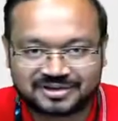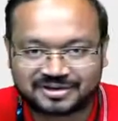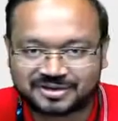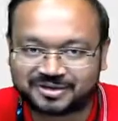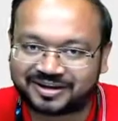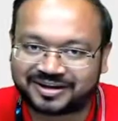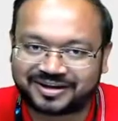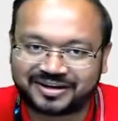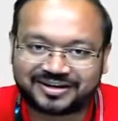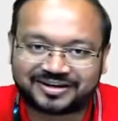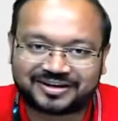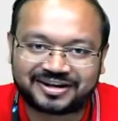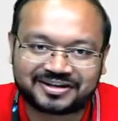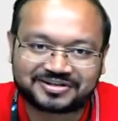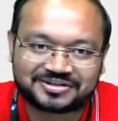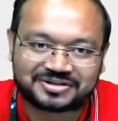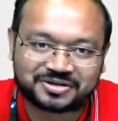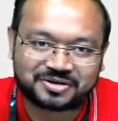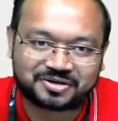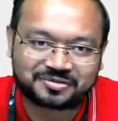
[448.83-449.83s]
So the correct
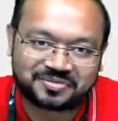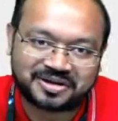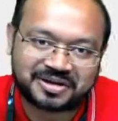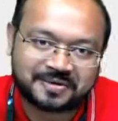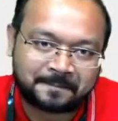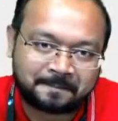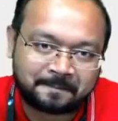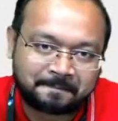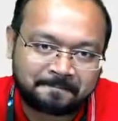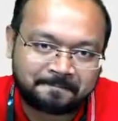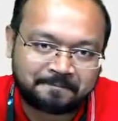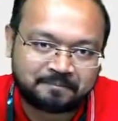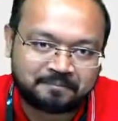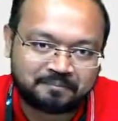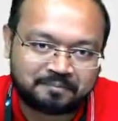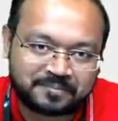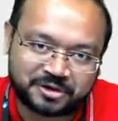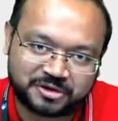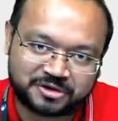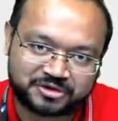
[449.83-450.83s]
answer should be
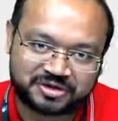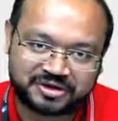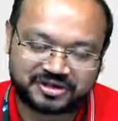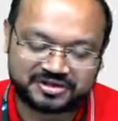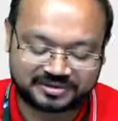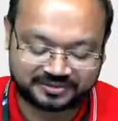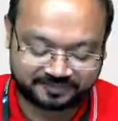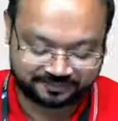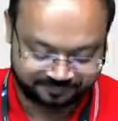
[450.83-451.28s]
mutualism.